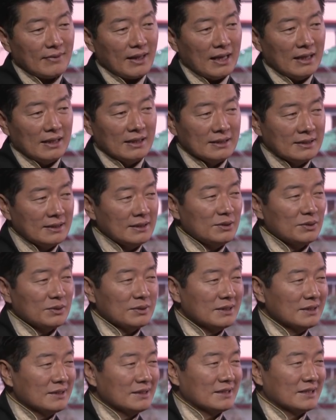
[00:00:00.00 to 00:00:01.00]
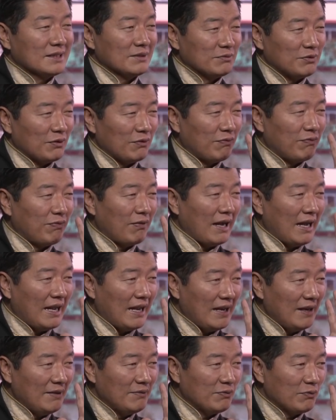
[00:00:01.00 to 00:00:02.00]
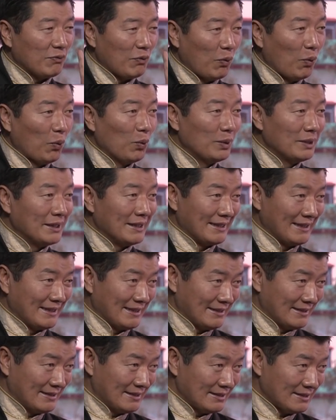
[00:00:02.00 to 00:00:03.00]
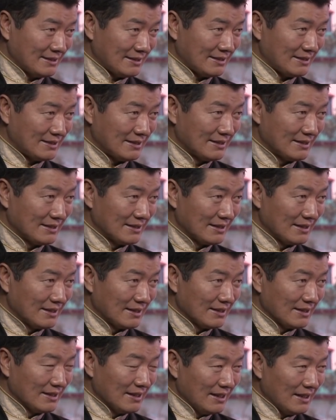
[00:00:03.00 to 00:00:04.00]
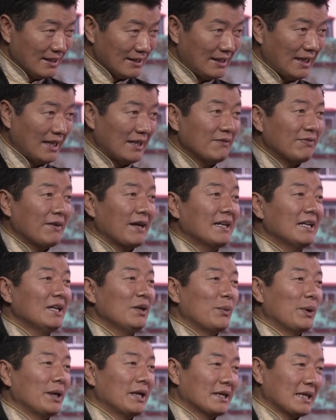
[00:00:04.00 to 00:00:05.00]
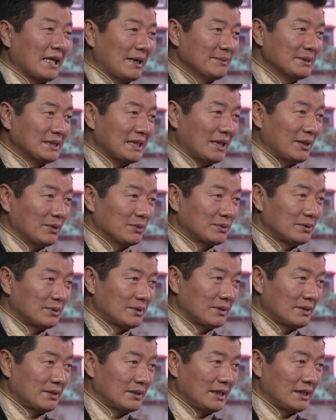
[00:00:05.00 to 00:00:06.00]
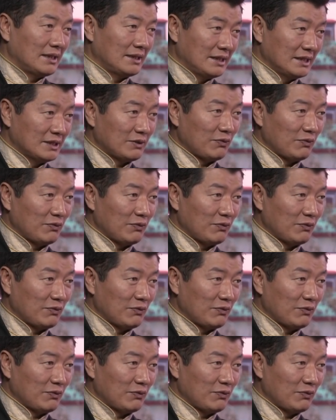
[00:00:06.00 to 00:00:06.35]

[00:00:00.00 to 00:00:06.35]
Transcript: listen to criticism for 5 whole years. Then finally, when it comes out in this